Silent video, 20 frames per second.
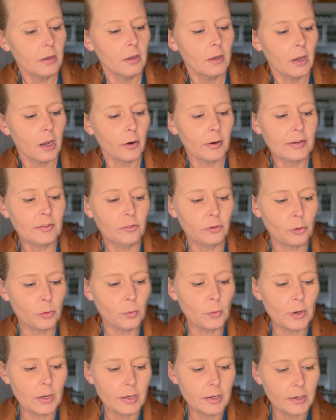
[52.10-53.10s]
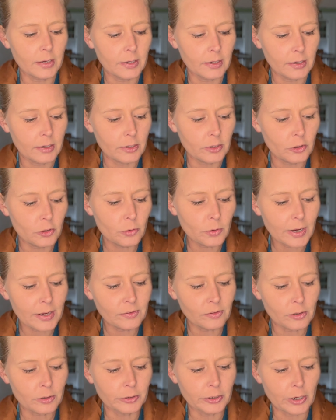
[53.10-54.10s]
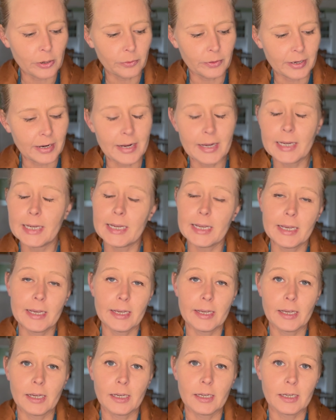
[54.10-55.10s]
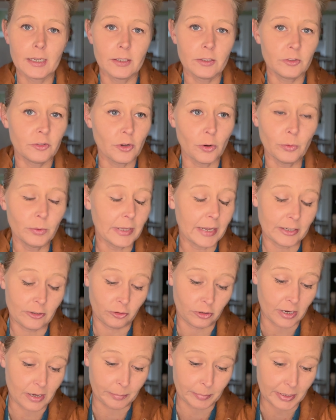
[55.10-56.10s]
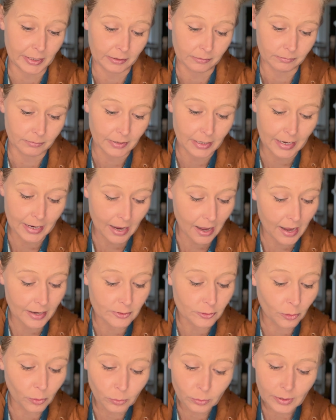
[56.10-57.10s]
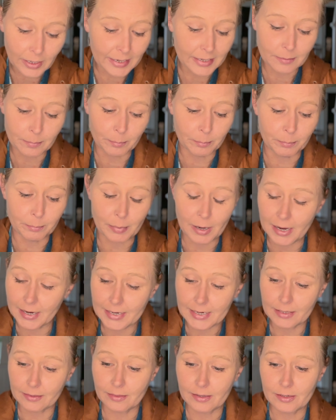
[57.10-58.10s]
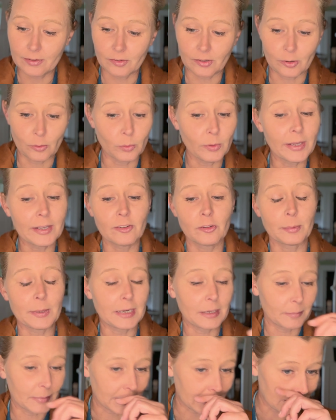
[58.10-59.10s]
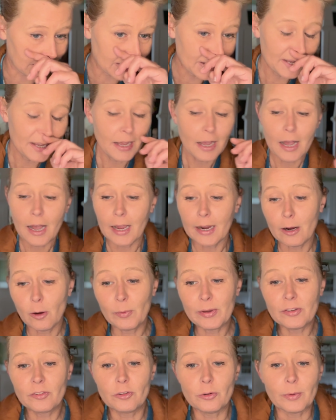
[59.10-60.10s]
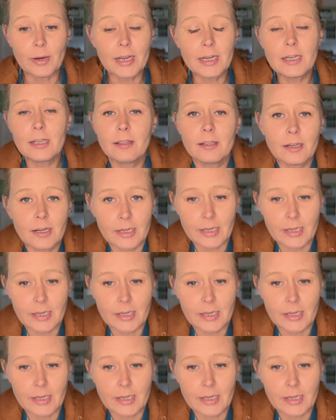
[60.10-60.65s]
all right, so you guys all know that I don't like shopping. I, I don't like buying things. I don't like spending money. I always do anything I